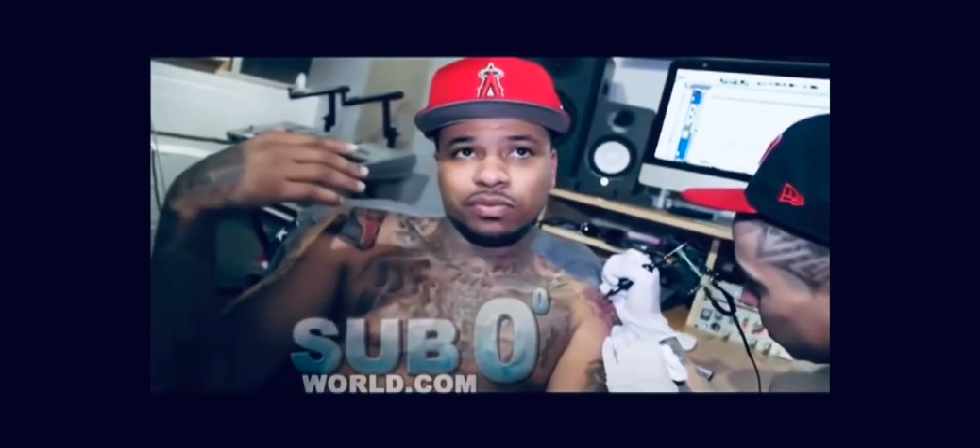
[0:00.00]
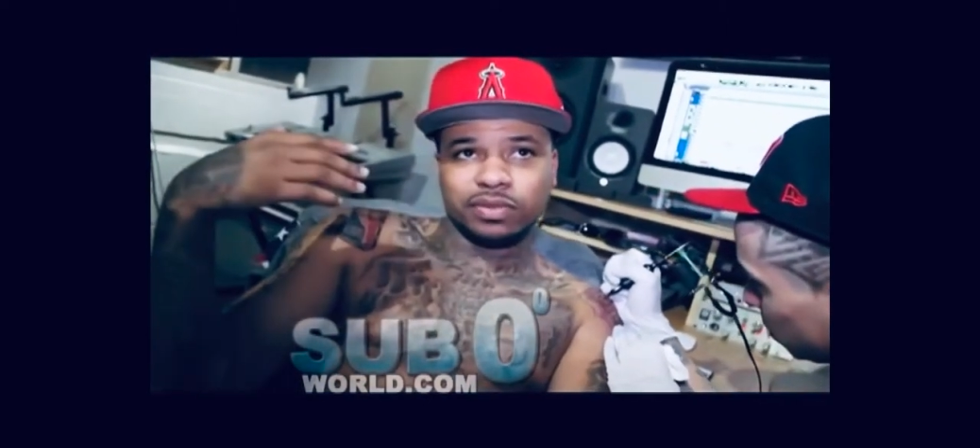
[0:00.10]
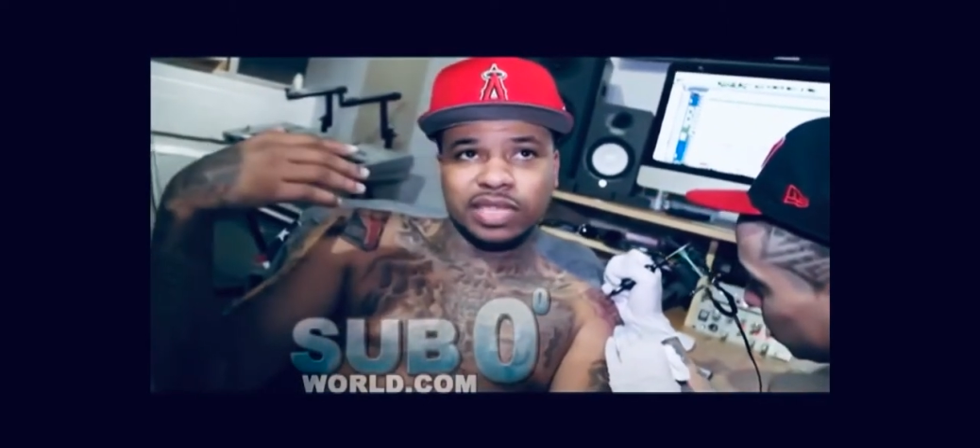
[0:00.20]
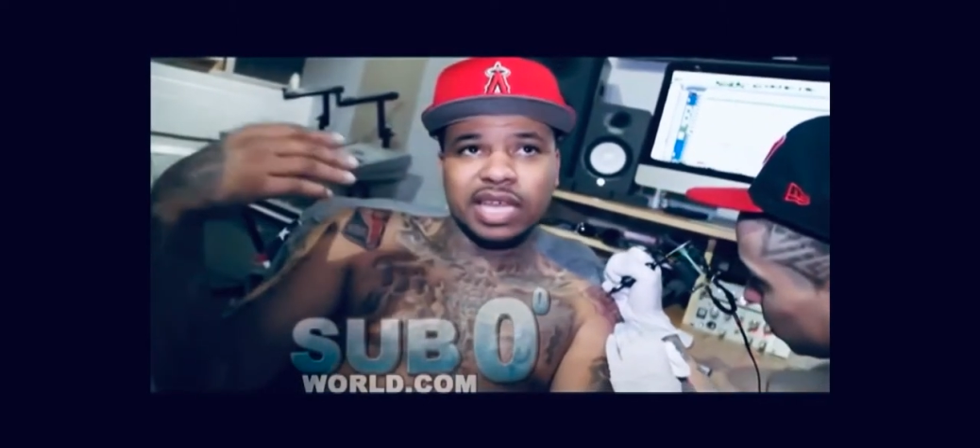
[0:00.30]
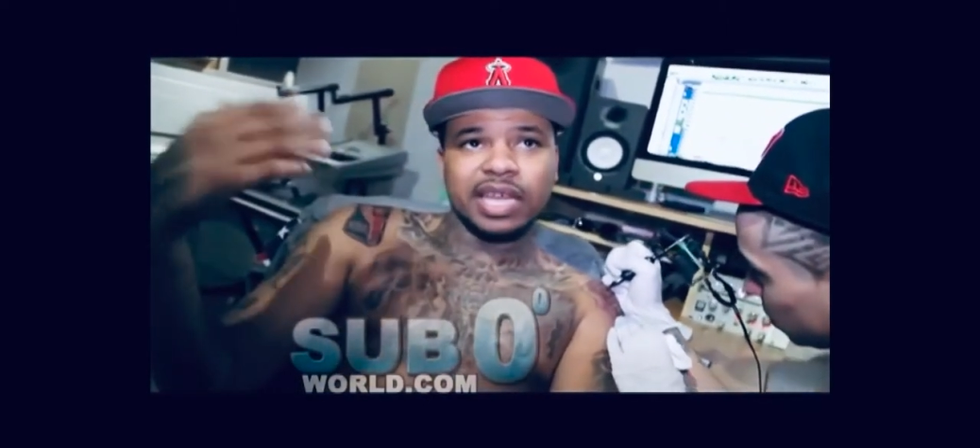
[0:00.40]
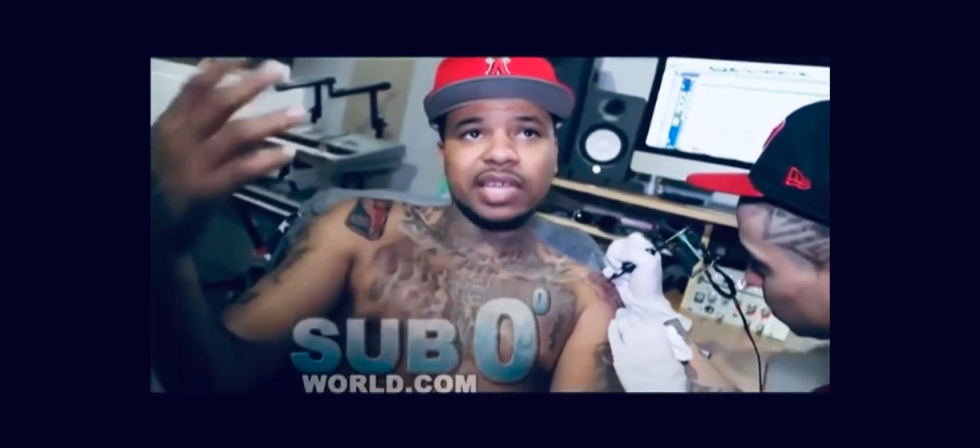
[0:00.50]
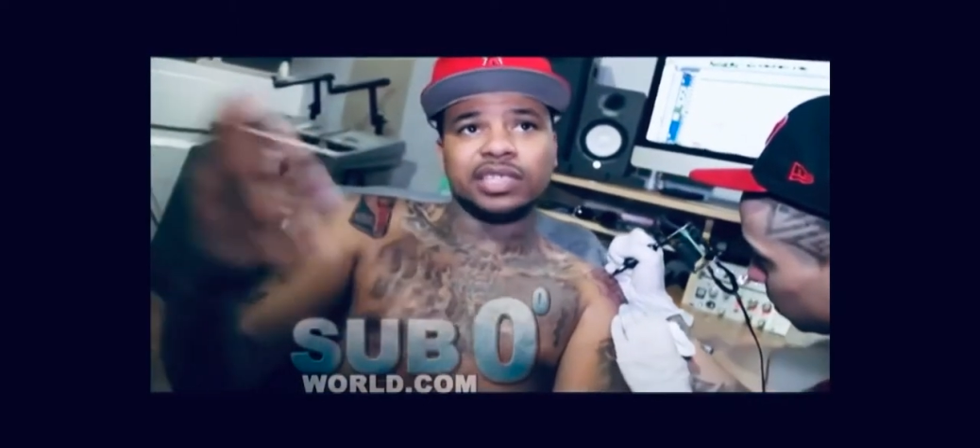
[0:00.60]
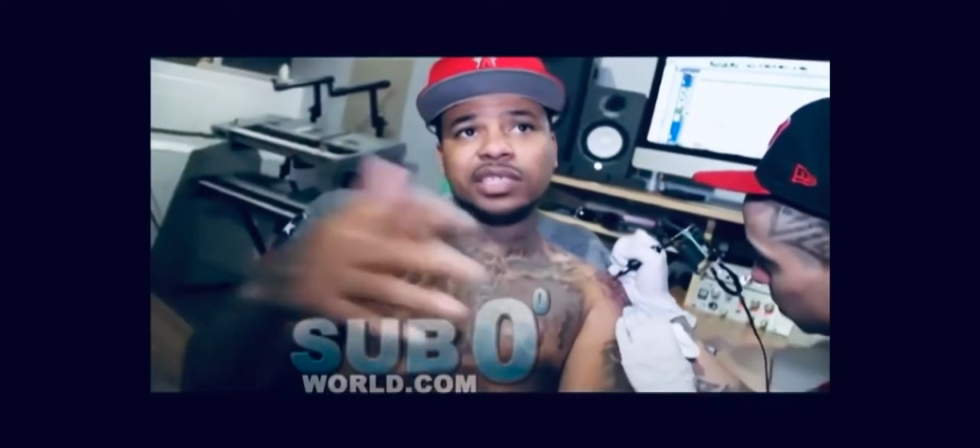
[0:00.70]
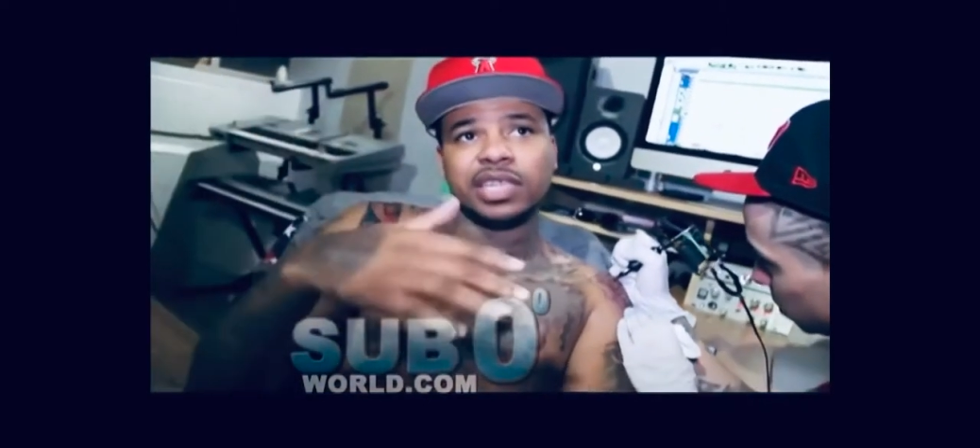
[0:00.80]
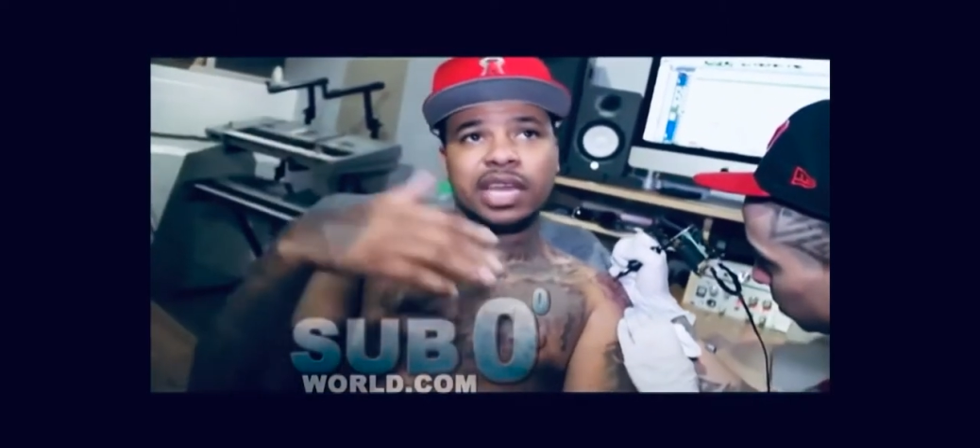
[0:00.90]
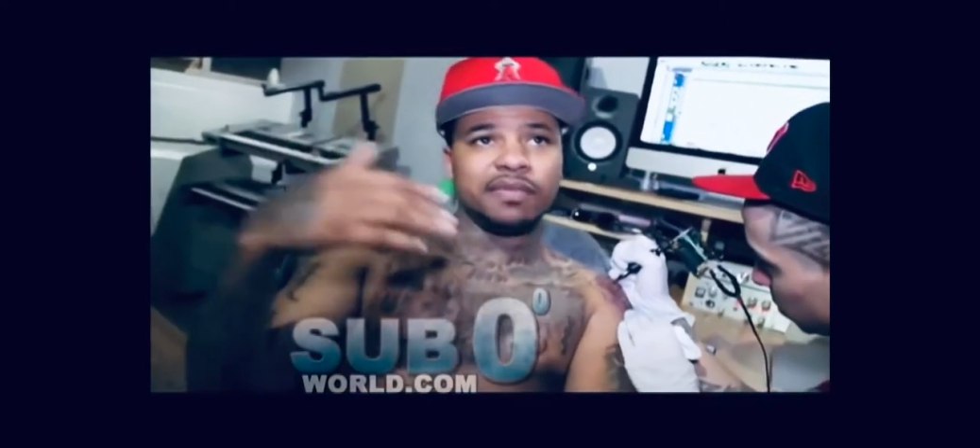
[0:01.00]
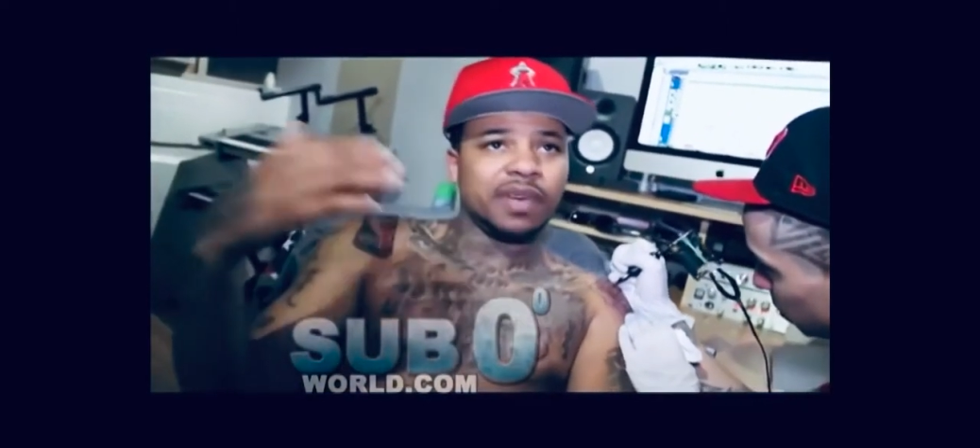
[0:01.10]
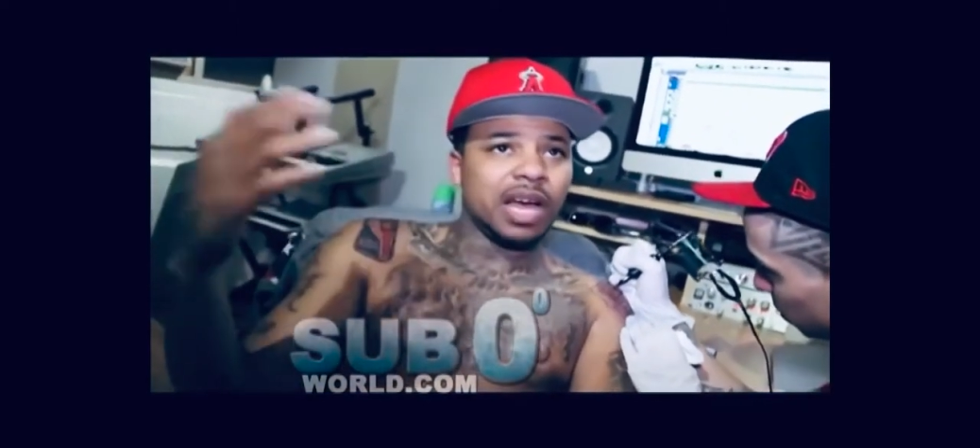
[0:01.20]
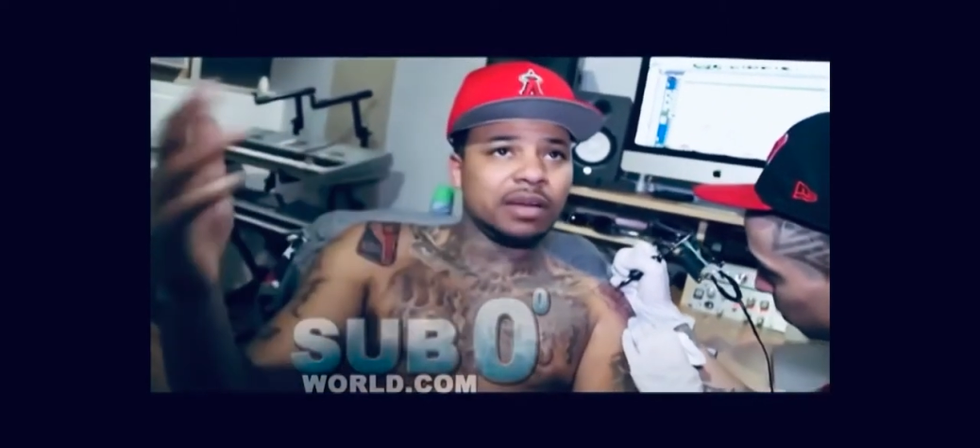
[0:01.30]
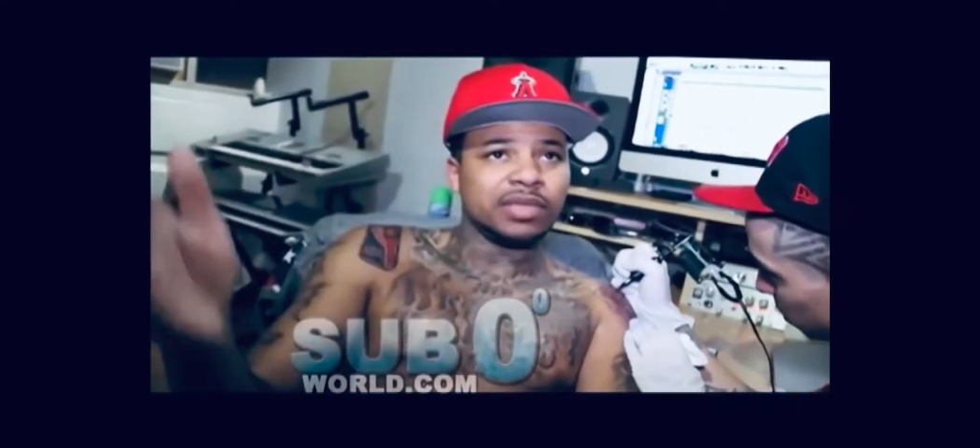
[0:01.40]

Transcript: their energy, their vibe,